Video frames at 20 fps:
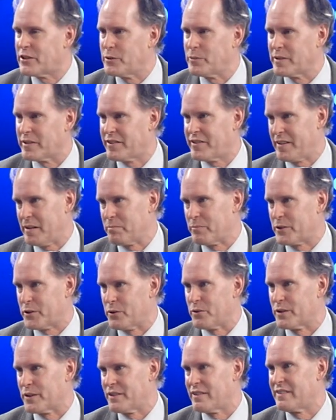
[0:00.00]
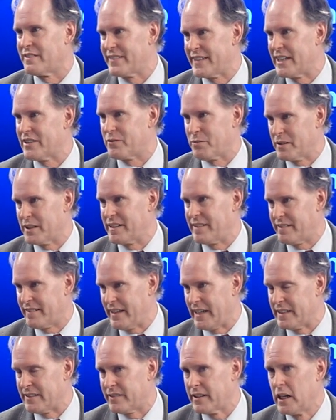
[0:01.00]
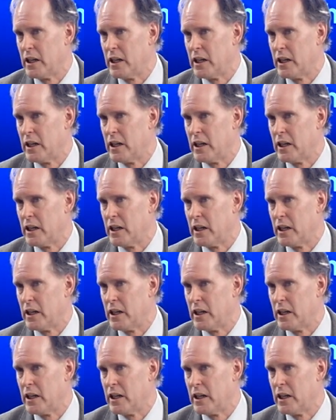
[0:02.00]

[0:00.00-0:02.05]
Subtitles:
to its sum total. That's what he says.